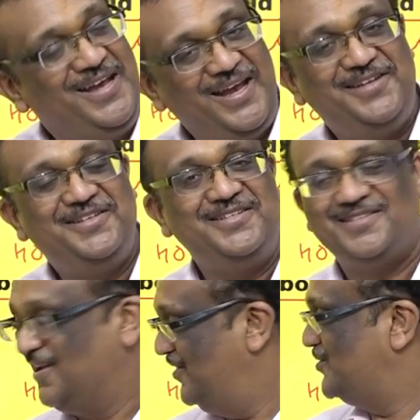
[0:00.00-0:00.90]
It is.
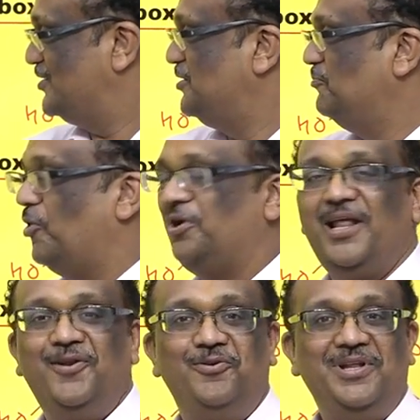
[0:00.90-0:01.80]
This is the bond
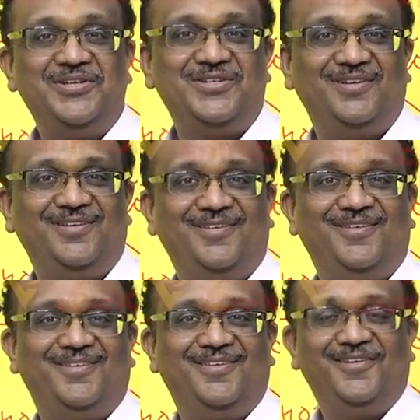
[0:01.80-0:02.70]
line notation.
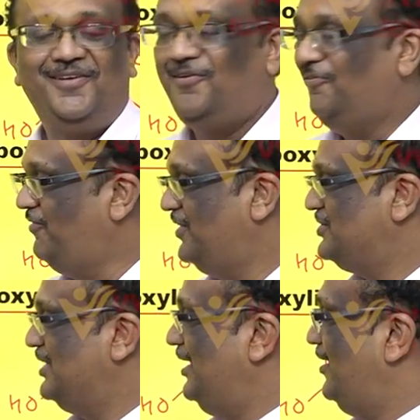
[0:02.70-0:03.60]

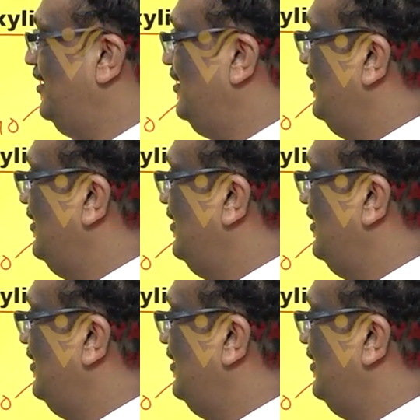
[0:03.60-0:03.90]
Fascinating.